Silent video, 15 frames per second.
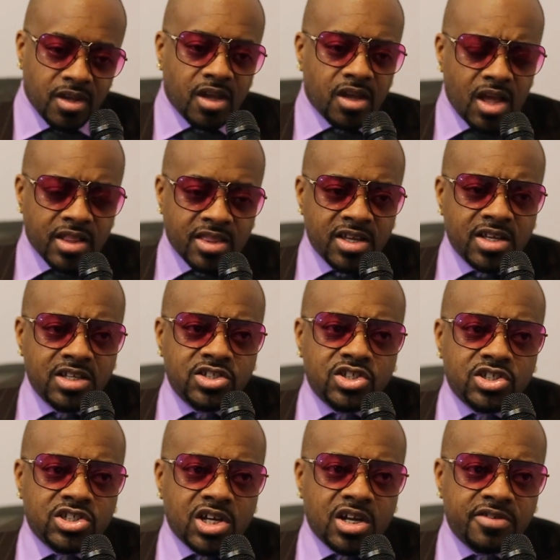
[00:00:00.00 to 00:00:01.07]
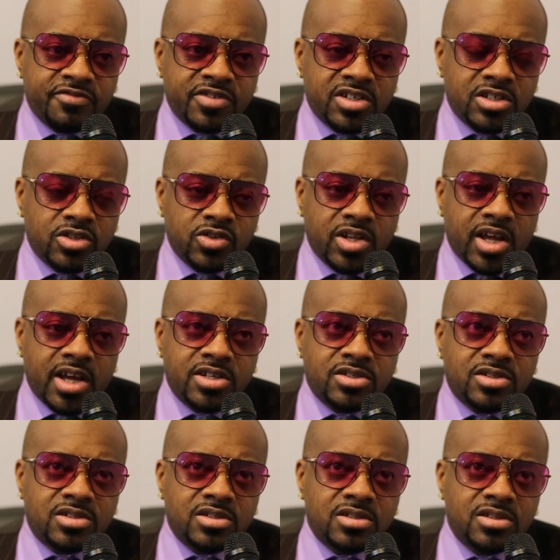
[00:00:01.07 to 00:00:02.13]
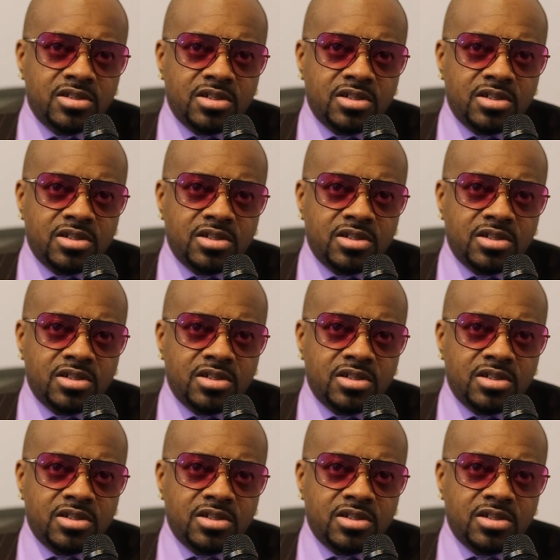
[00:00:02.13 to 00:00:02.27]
yeah, I think he just shot a video last